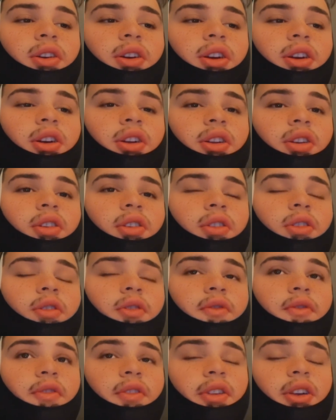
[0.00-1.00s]
and
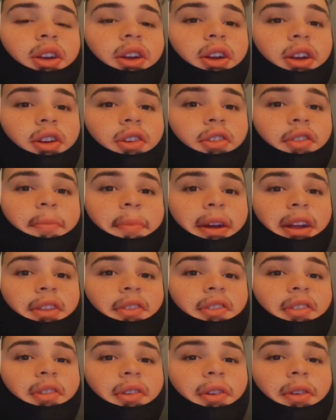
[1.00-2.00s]
hopefully it goes back
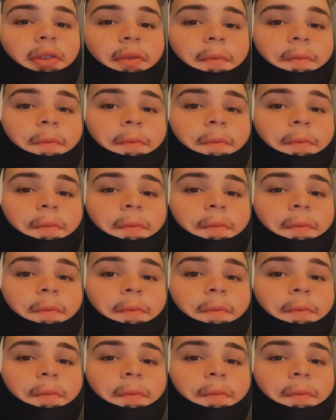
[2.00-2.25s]
to 0.